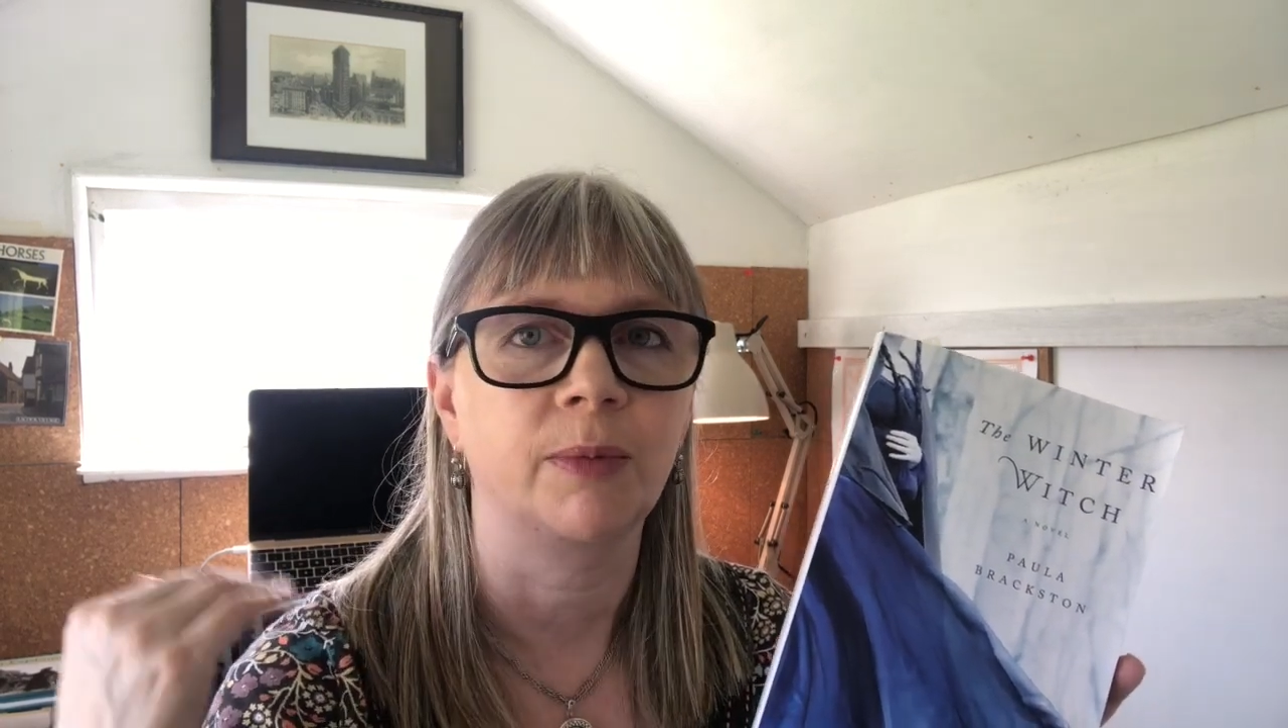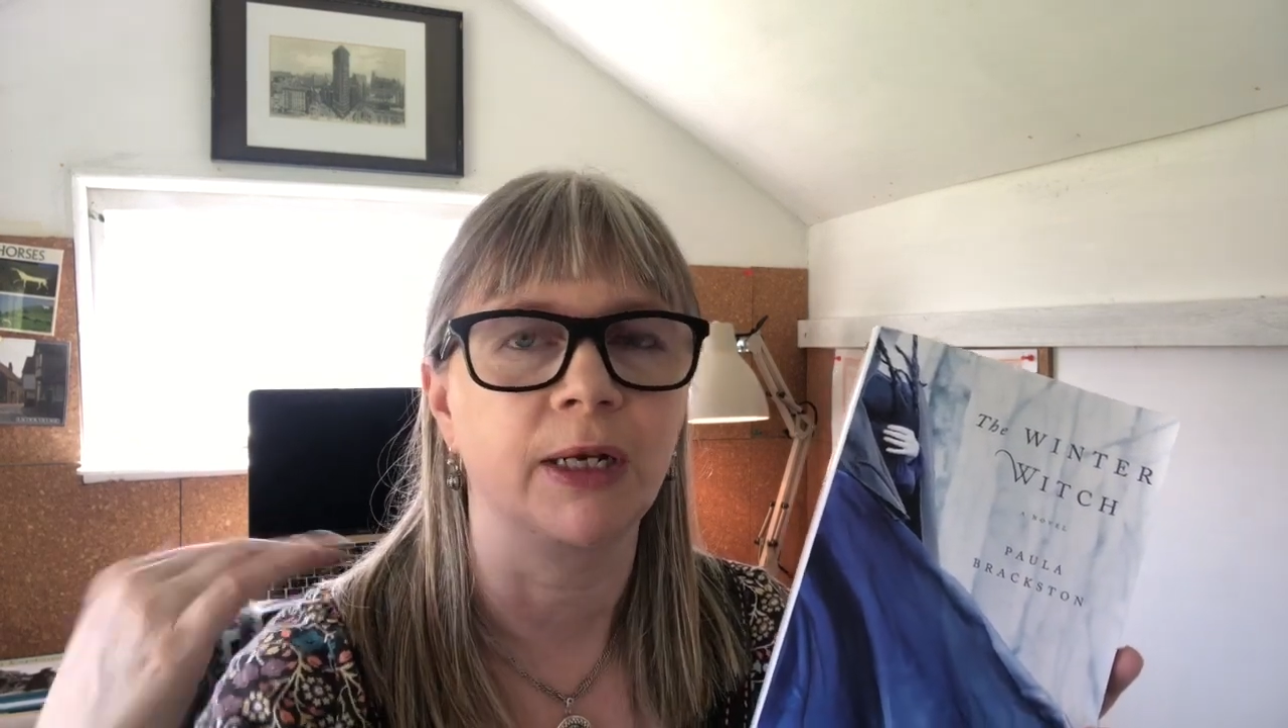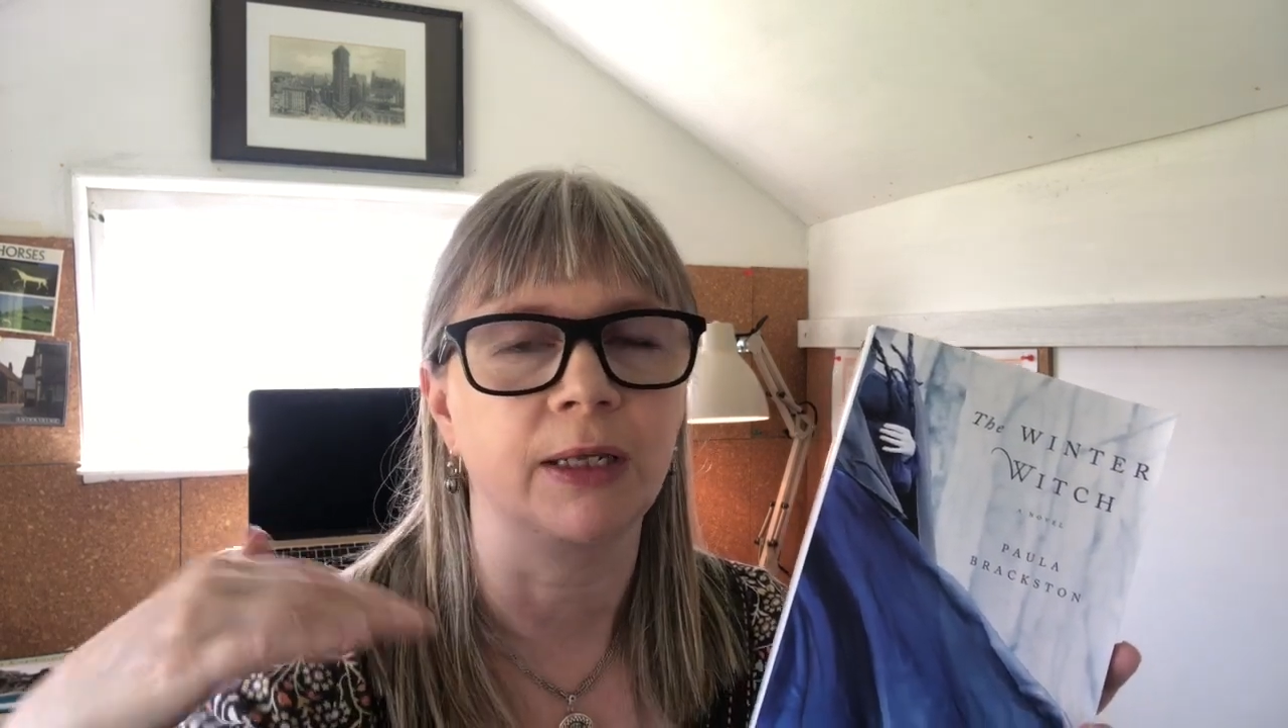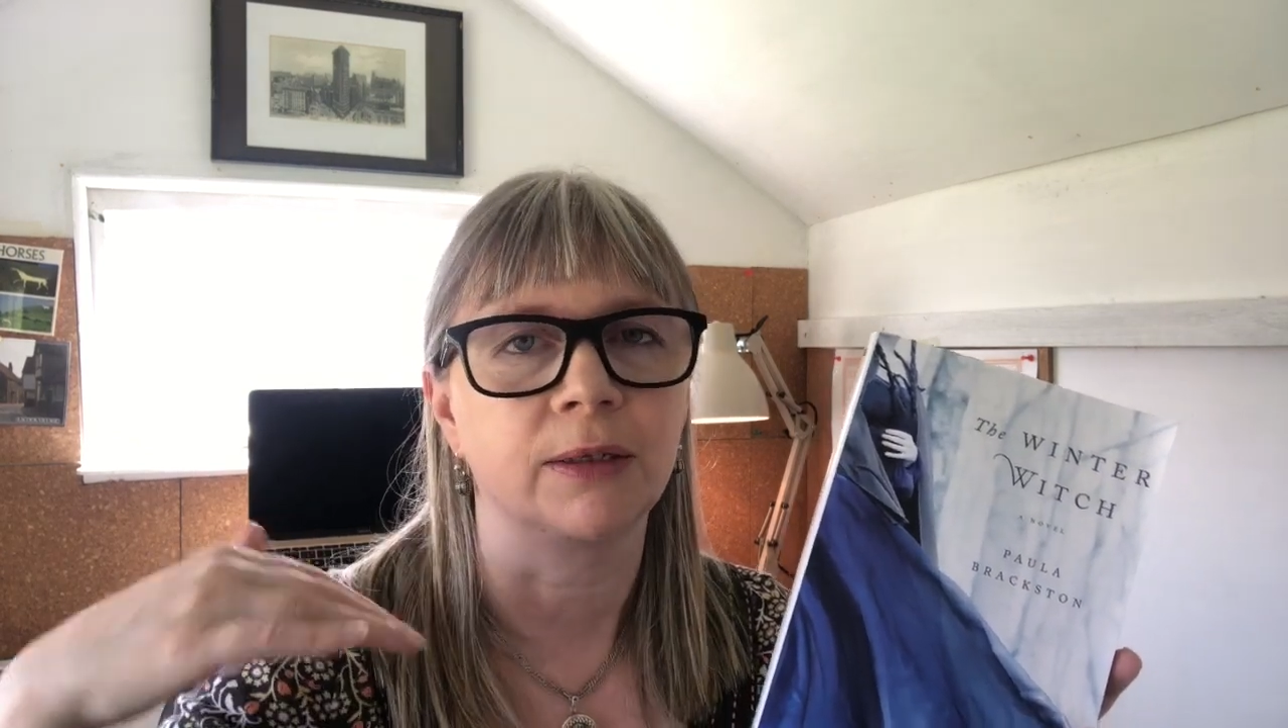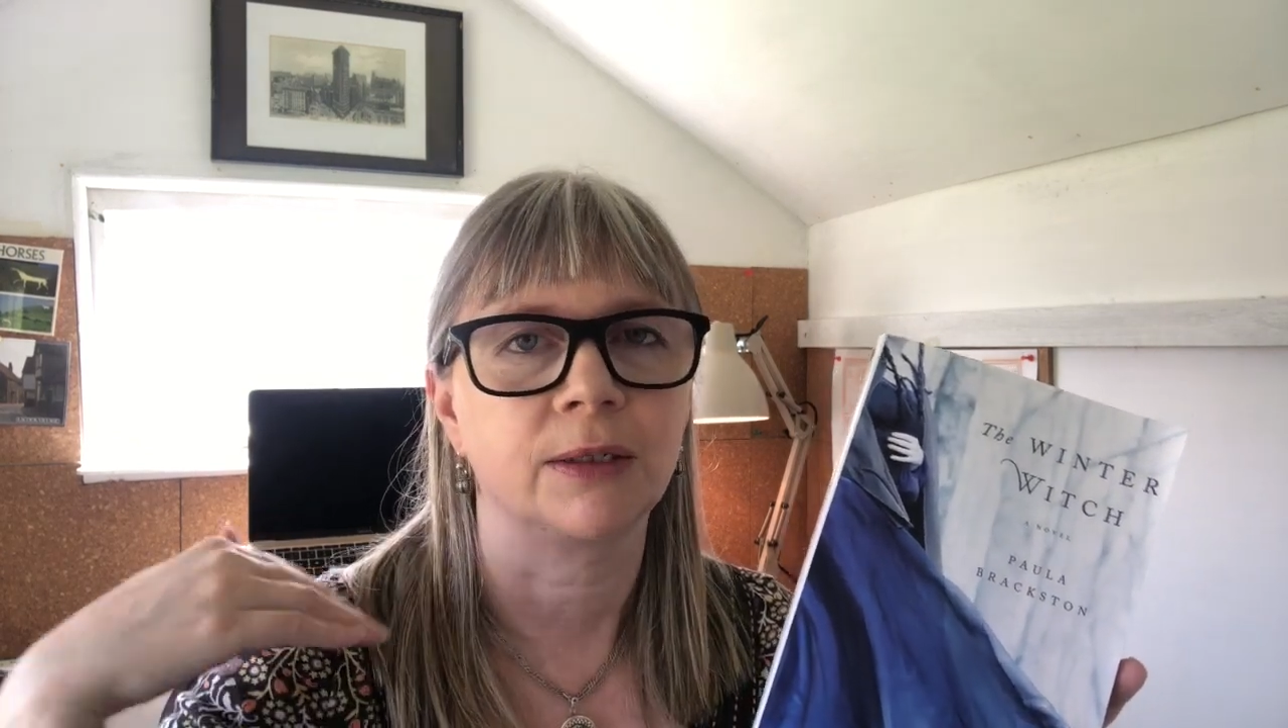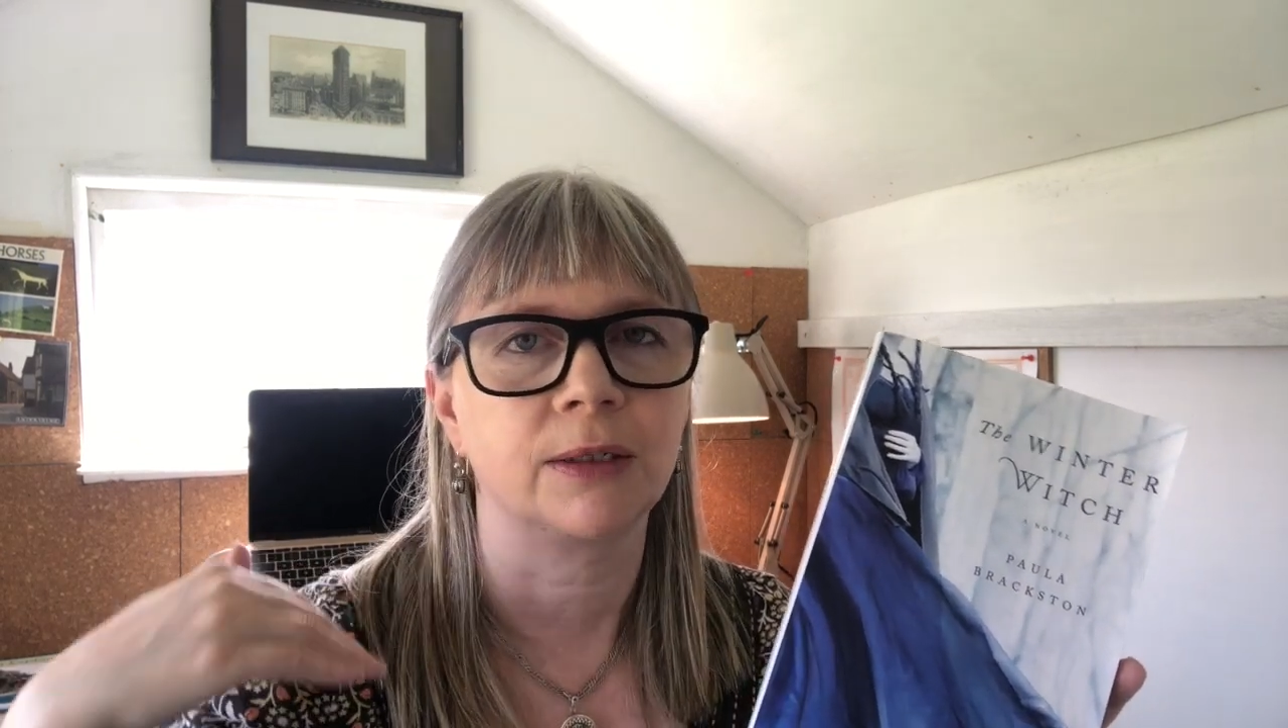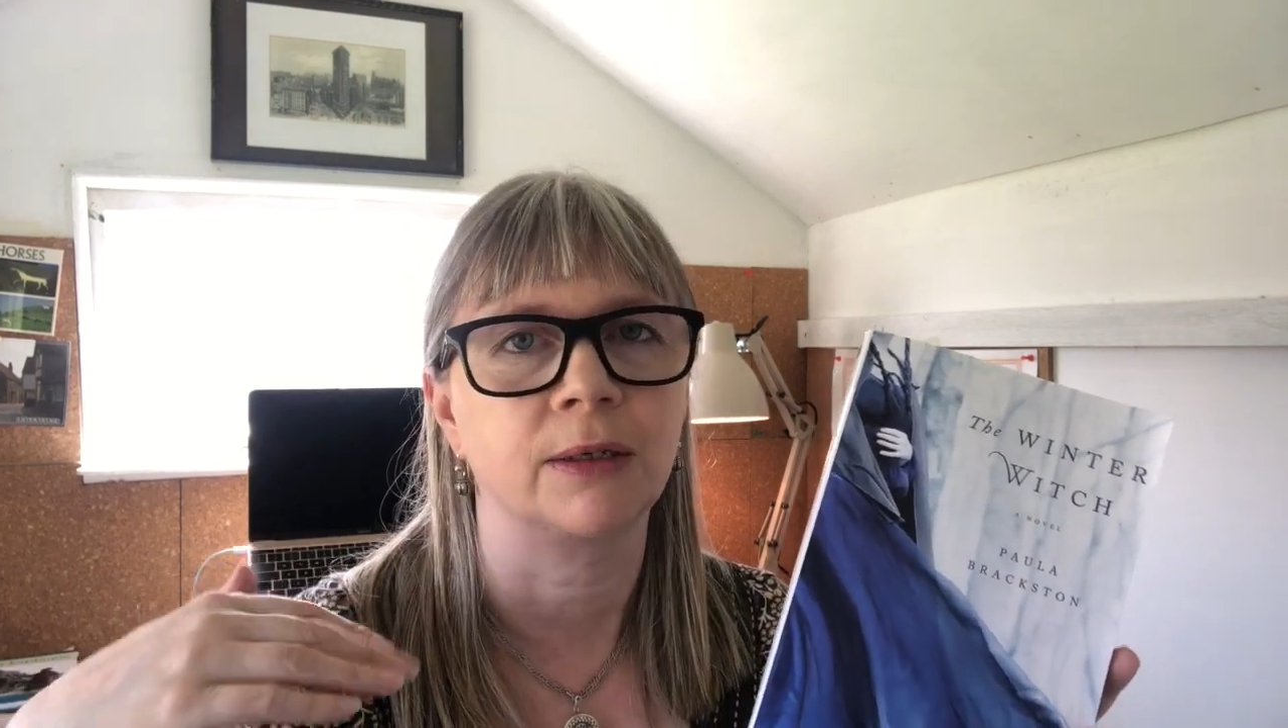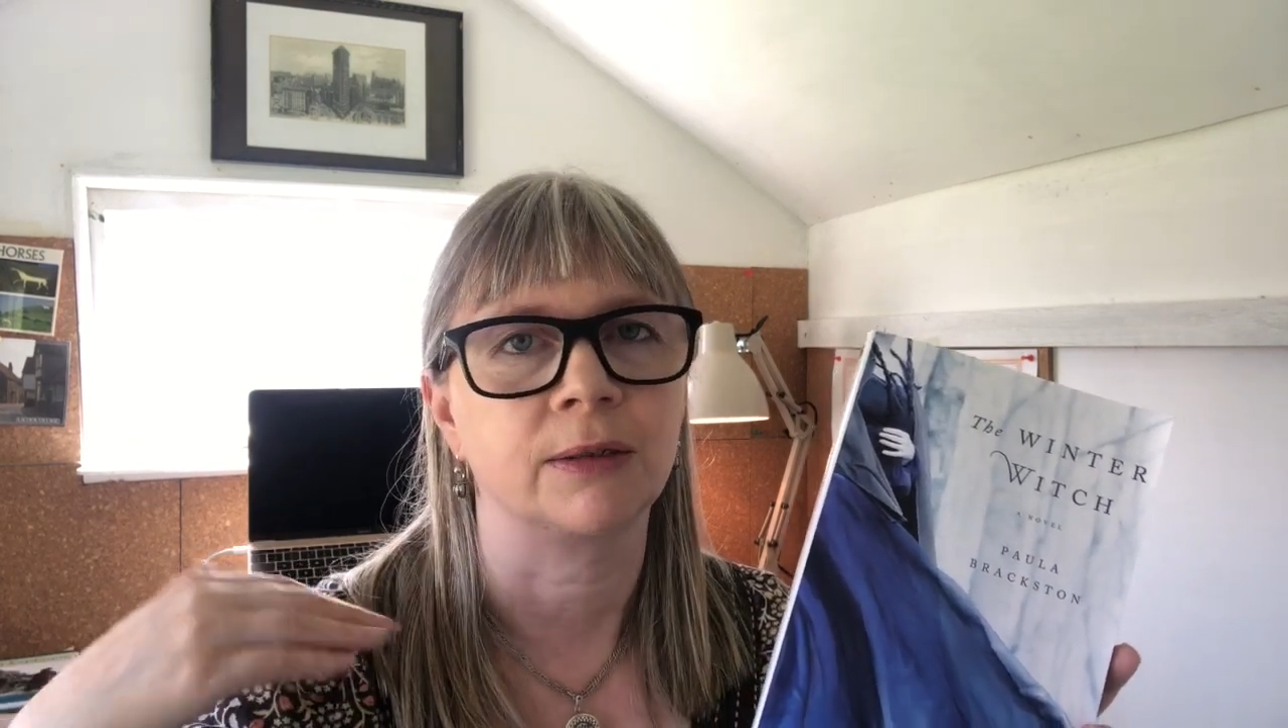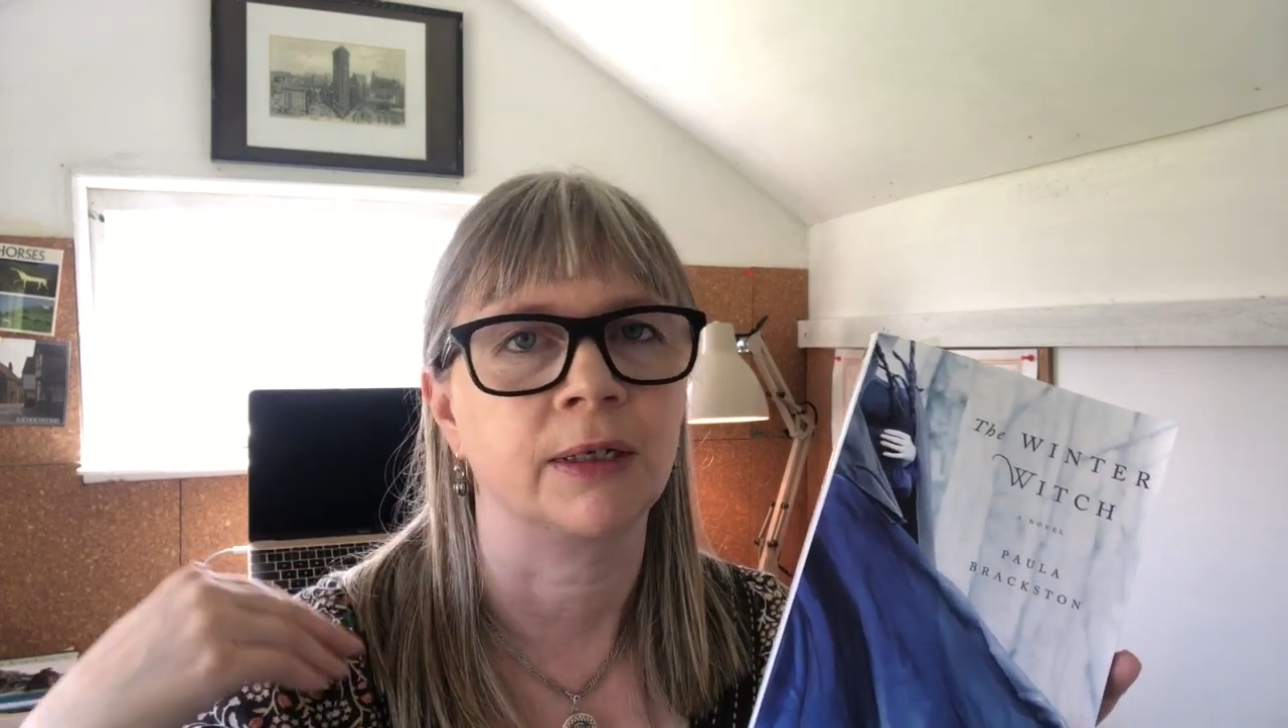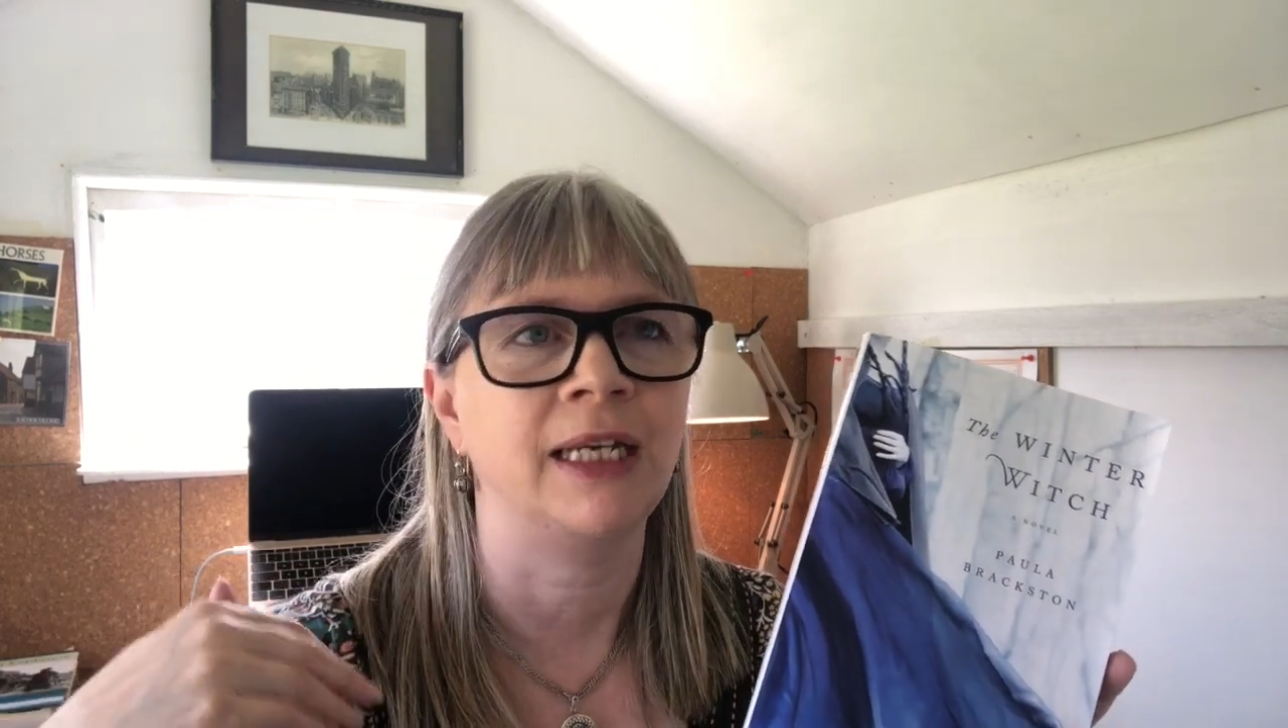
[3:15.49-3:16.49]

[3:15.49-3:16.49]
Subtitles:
bit in as